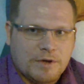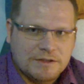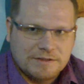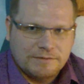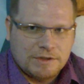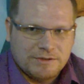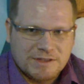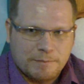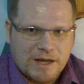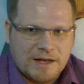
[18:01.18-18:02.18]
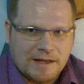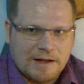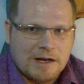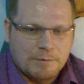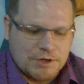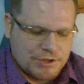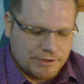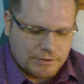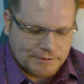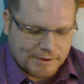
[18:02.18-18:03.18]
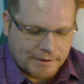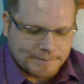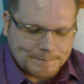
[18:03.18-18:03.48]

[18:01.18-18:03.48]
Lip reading: months of use, depending on how much you're using it.